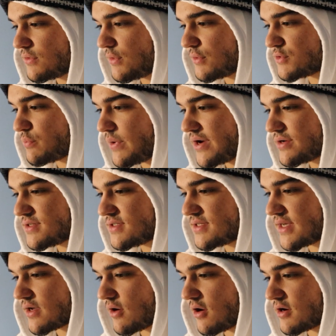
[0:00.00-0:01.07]
Those weird
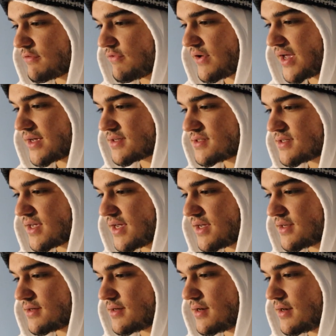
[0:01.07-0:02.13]
stick artifacts,
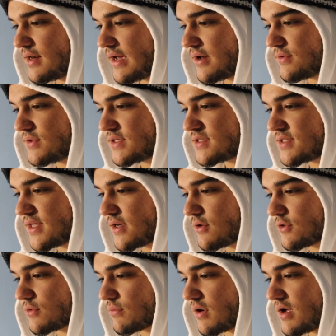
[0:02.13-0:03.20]
and now this thing
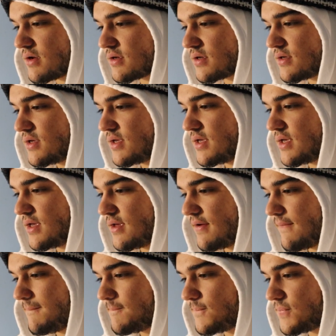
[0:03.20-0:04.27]
on the rock?
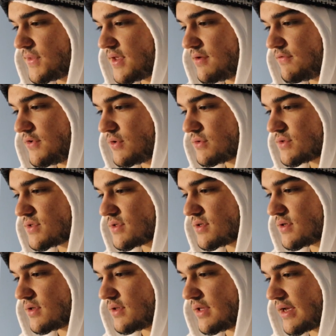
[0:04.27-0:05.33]
It feels
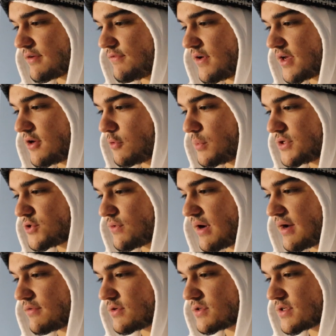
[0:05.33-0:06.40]
like fucking
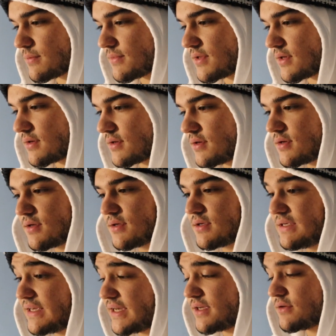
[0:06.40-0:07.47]
witchcraft or something.
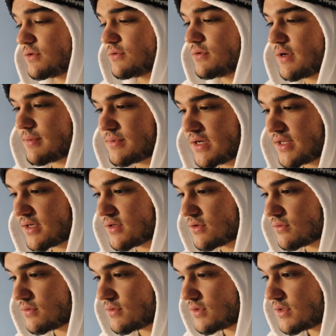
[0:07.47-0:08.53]
Yeah, dude, I'm telling
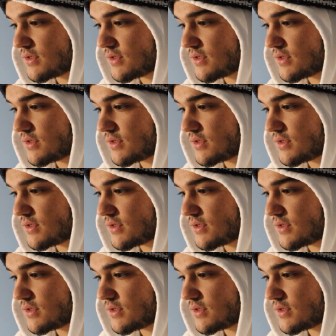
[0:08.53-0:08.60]
you.